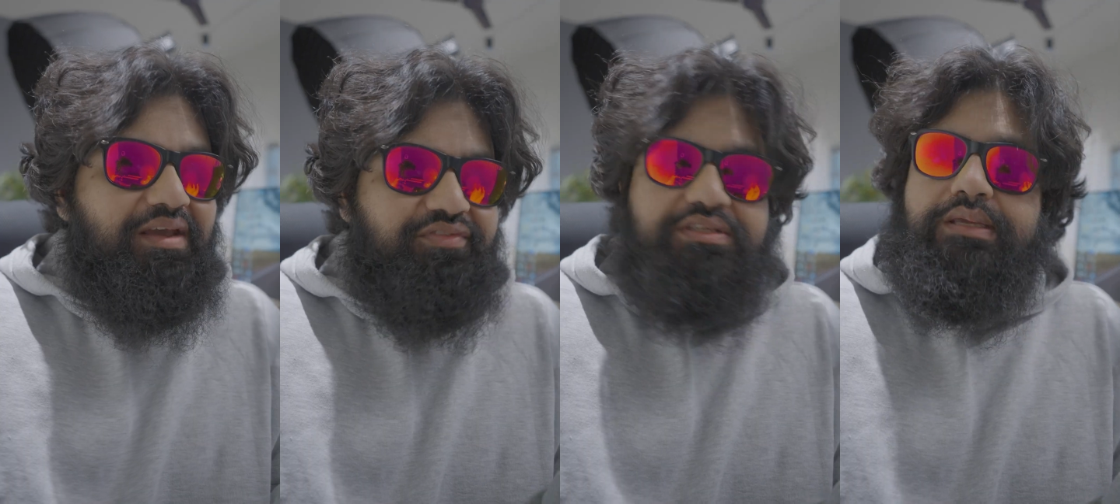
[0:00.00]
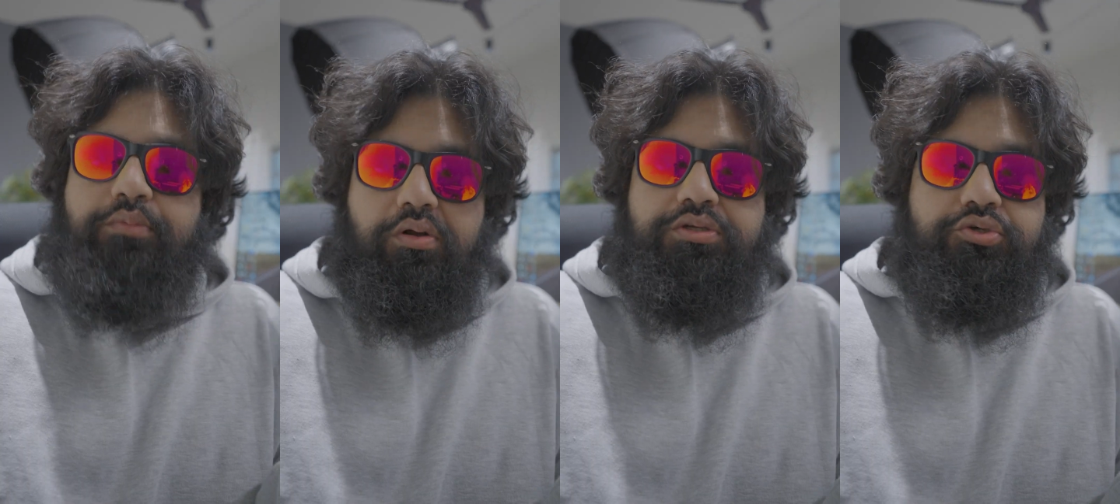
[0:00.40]
If the
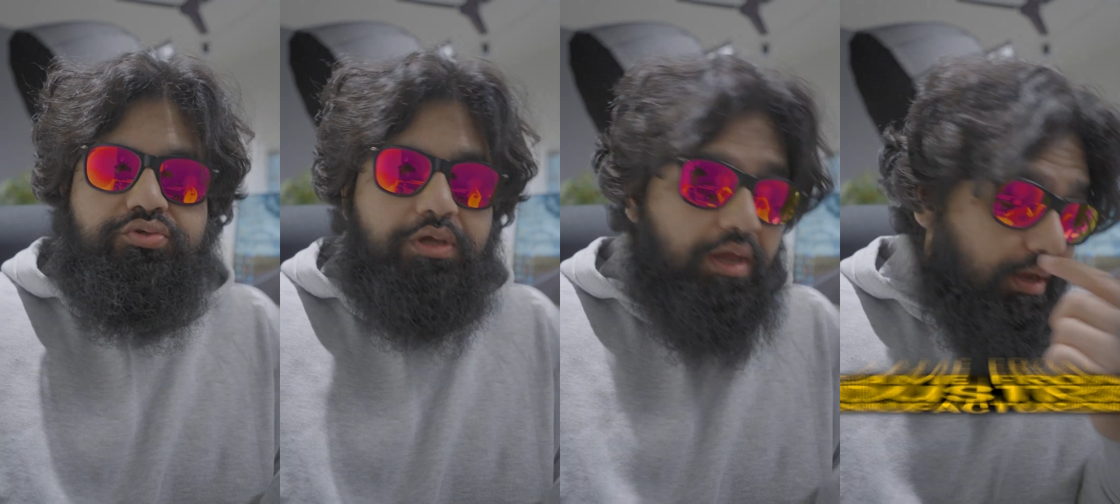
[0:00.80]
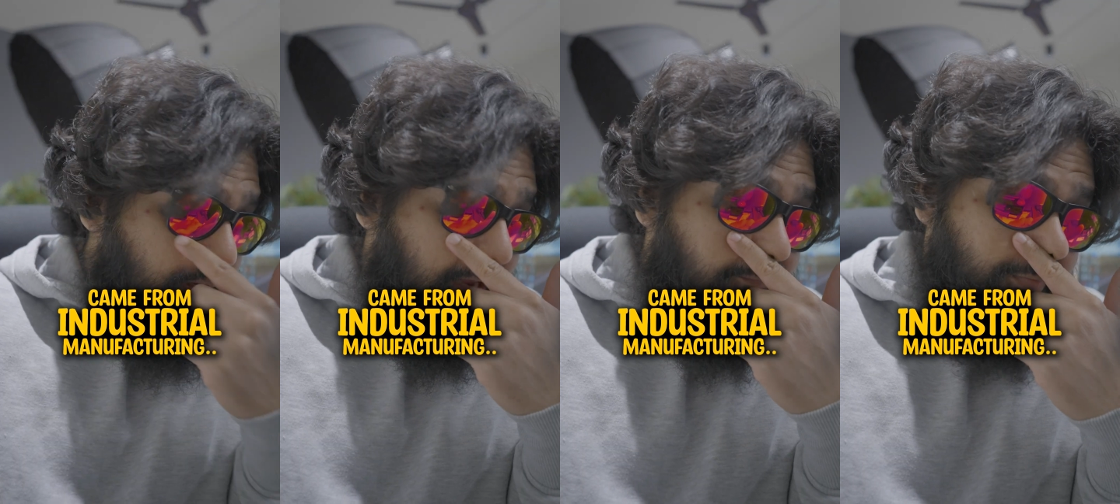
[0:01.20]
same orange juice
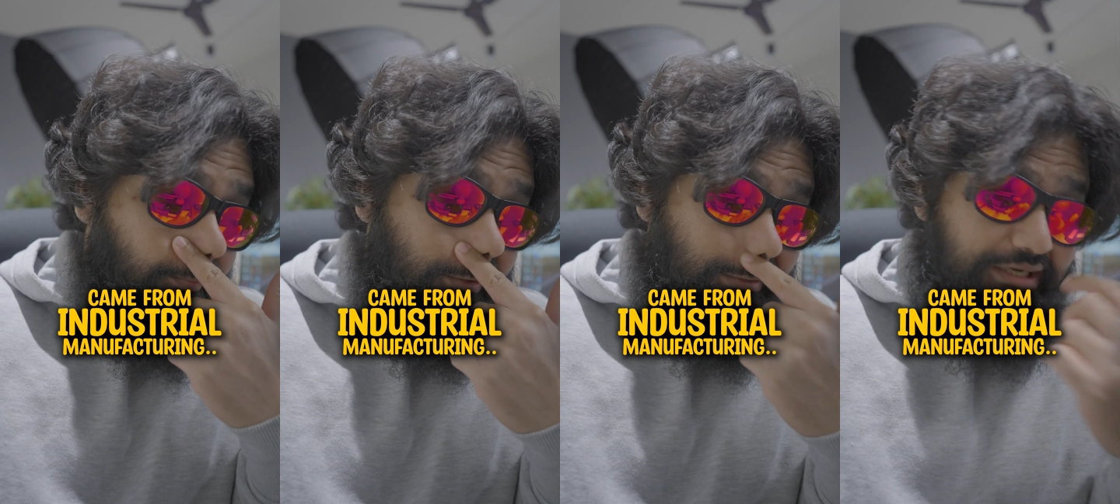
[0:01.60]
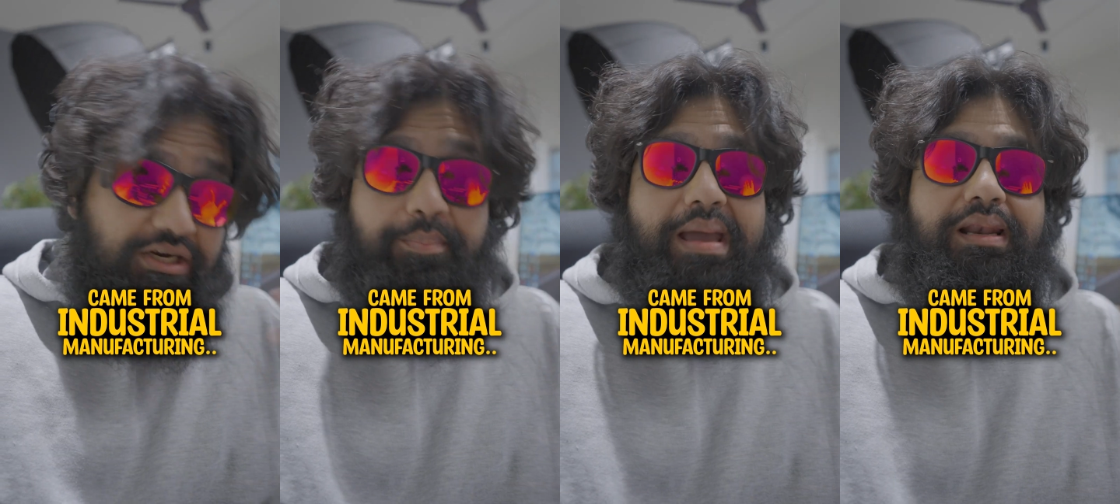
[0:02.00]
came from a
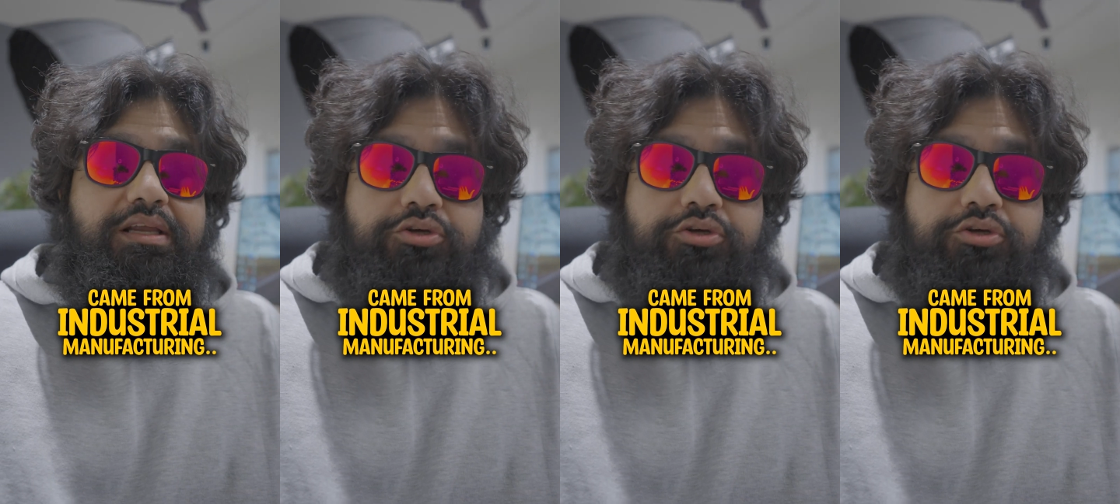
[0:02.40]
Tetra Pak like